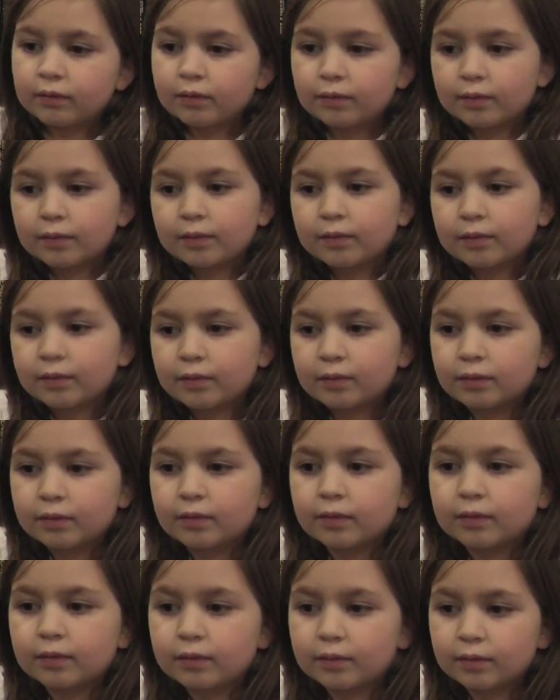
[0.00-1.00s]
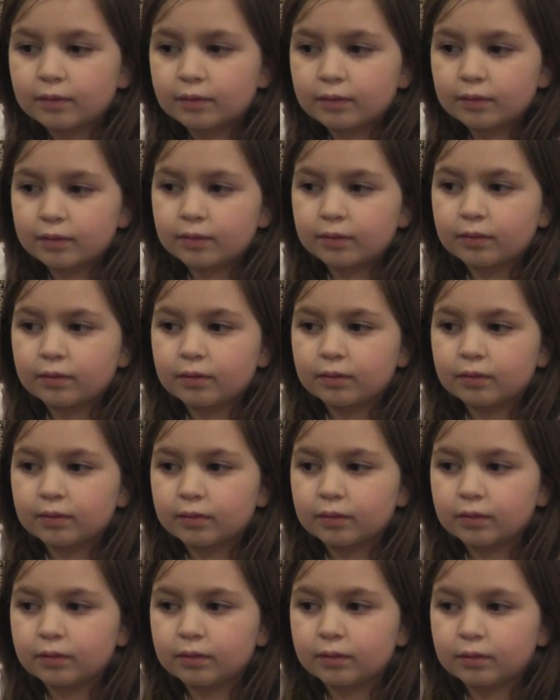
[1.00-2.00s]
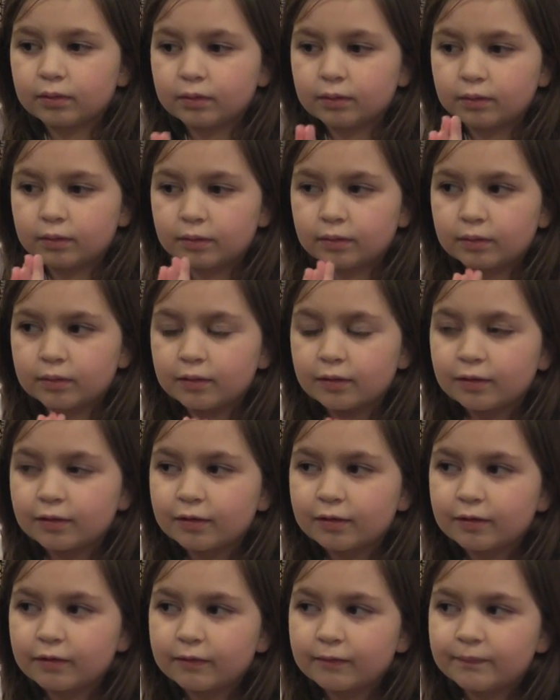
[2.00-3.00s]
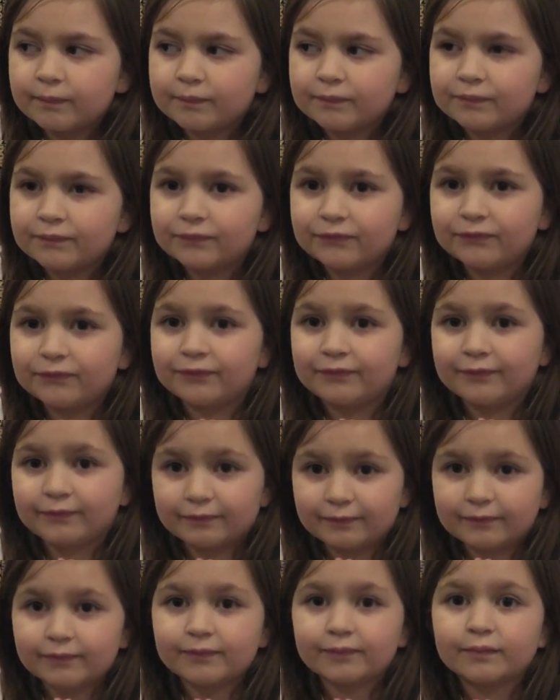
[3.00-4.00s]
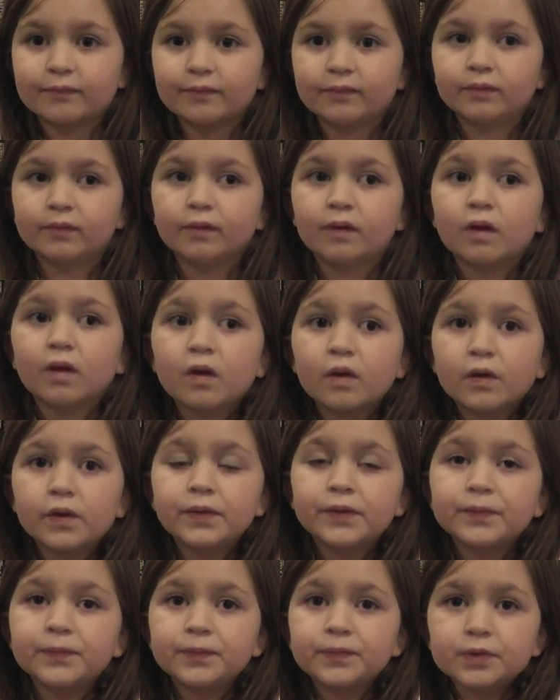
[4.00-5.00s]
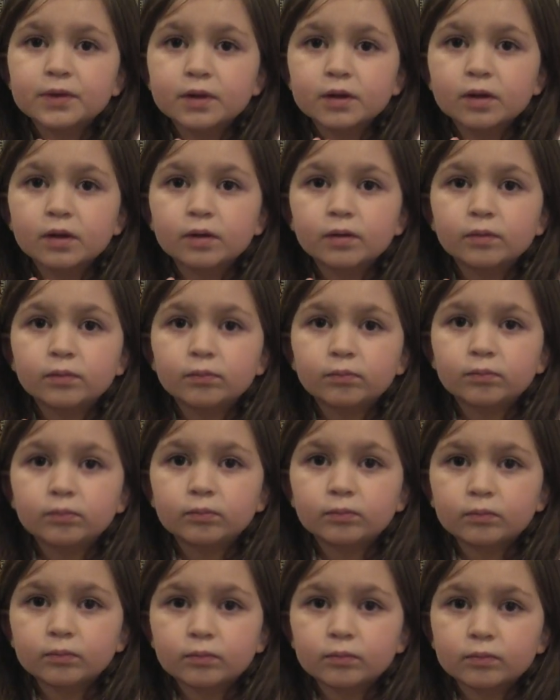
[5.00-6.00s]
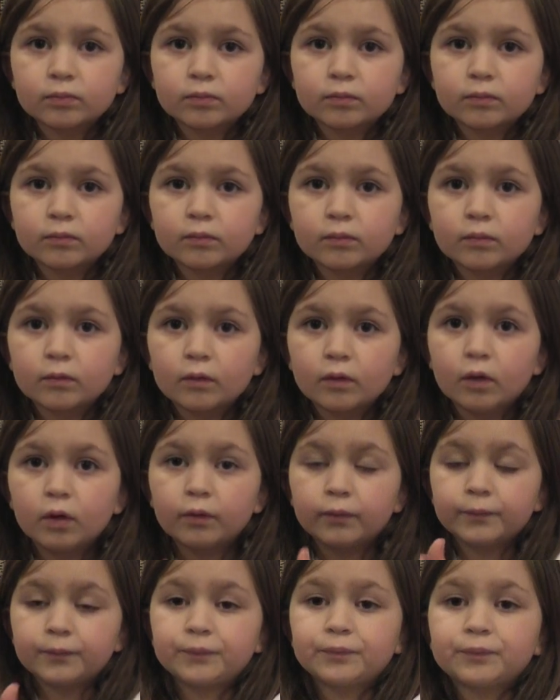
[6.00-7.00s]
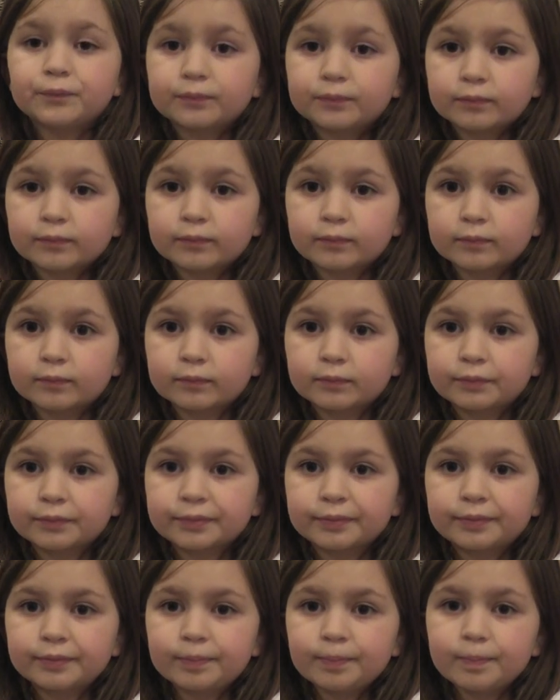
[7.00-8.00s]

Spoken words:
(not speaking)